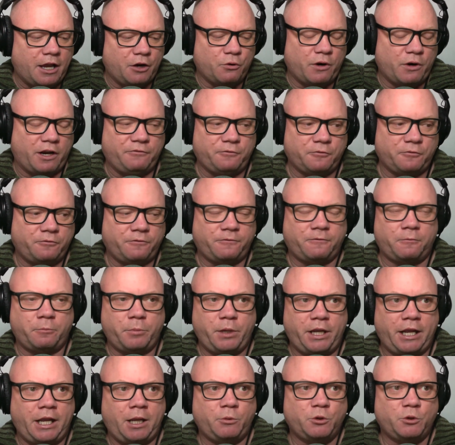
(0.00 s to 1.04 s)
grateful for
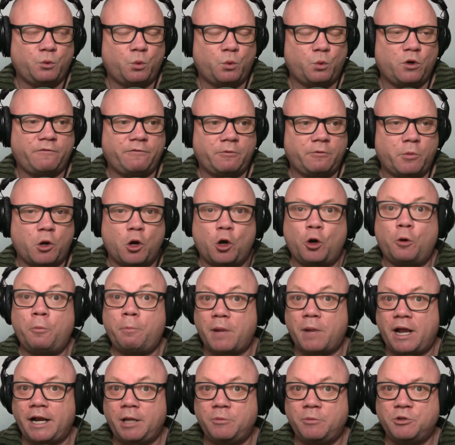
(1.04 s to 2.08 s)
being able to work from home.
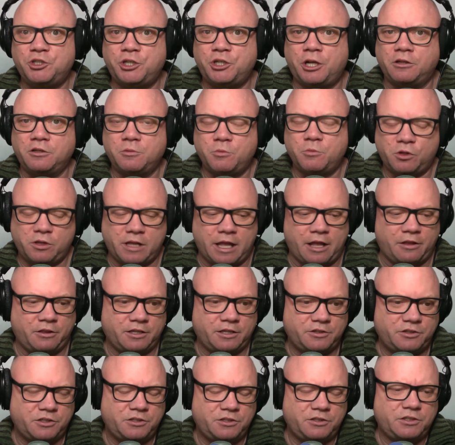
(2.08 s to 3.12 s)
My name is Sheldon McLeod.
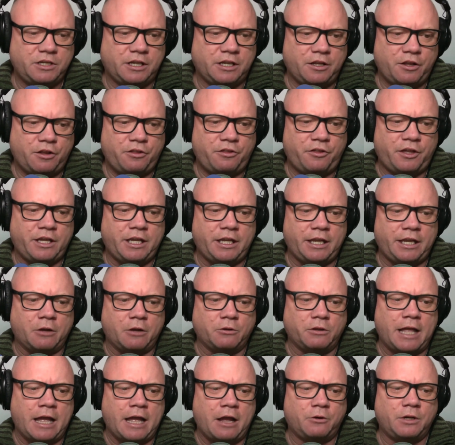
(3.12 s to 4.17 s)
This is Thinking
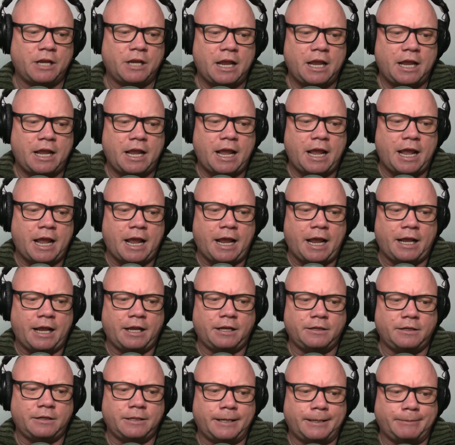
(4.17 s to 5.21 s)
Out Loud,
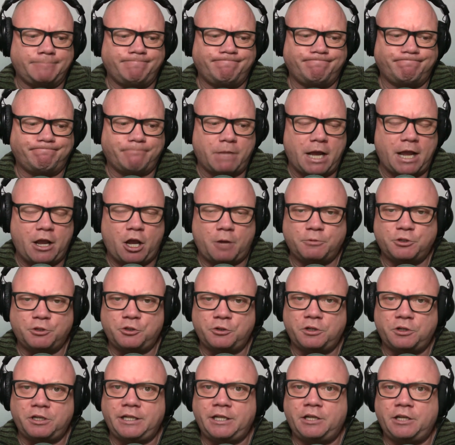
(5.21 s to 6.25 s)
and my
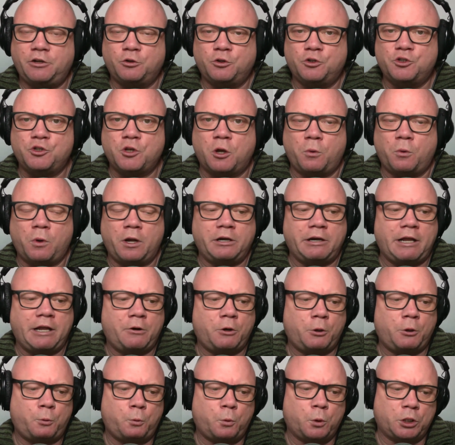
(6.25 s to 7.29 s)
opportunity here on the SaltWire
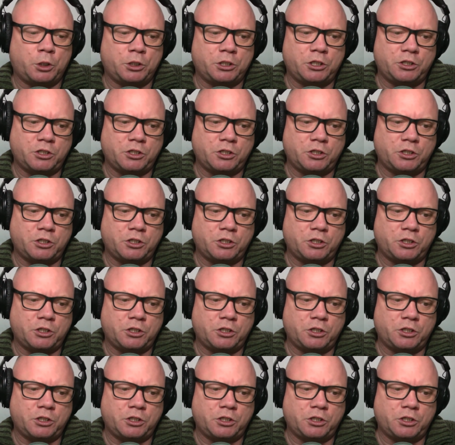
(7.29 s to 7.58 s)
Network to